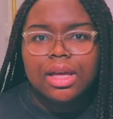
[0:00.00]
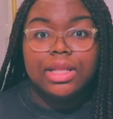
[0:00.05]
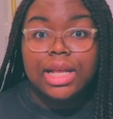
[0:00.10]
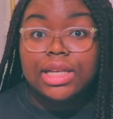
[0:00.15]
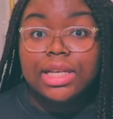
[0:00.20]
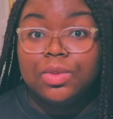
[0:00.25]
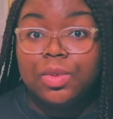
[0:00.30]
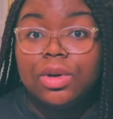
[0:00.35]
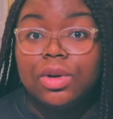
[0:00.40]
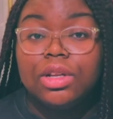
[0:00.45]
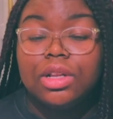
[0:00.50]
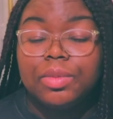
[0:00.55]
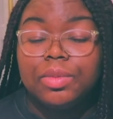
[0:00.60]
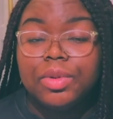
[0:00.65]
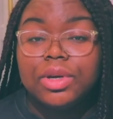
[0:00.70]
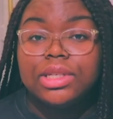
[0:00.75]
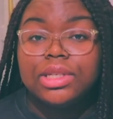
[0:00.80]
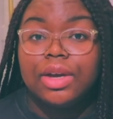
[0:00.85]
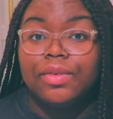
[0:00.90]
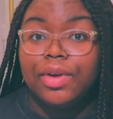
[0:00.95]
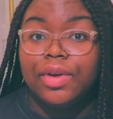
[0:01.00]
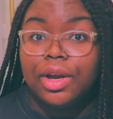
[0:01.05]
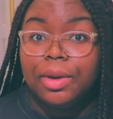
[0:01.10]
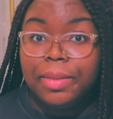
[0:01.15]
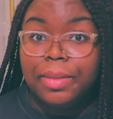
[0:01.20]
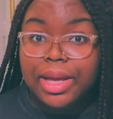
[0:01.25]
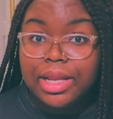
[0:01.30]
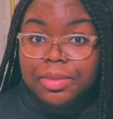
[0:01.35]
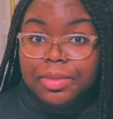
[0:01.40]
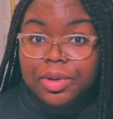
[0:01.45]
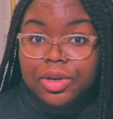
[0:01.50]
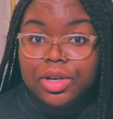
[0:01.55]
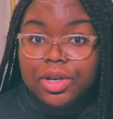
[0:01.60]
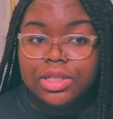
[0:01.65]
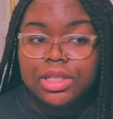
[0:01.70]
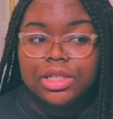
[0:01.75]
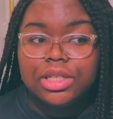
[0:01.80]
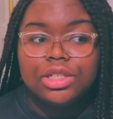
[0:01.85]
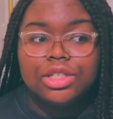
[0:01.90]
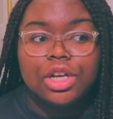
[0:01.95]
that's one of the books I recommend because
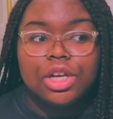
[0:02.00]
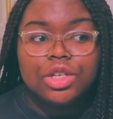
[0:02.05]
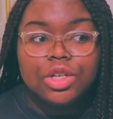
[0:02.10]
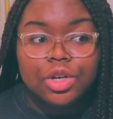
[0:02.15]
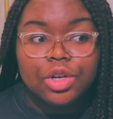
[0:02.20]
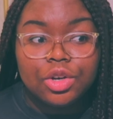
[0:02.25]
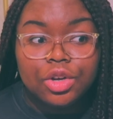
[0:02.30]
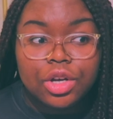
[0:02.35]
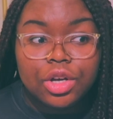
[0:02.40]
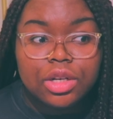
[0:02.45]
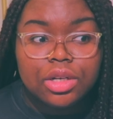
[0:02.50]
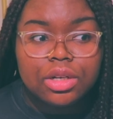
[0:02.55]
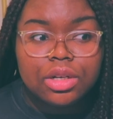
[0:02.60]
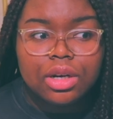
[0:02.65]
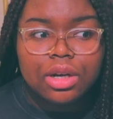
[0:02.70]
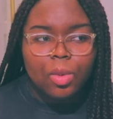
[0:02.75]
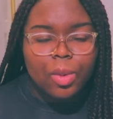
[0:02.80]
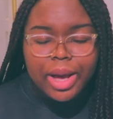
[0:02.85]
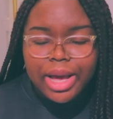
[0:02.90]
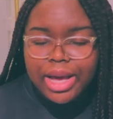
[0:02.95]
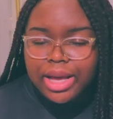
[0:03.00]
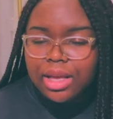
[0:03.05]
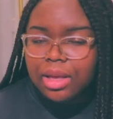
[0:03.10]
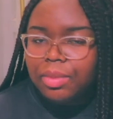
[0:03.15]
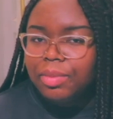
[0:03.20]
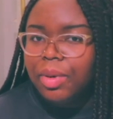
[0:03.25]
it's such a good, quick,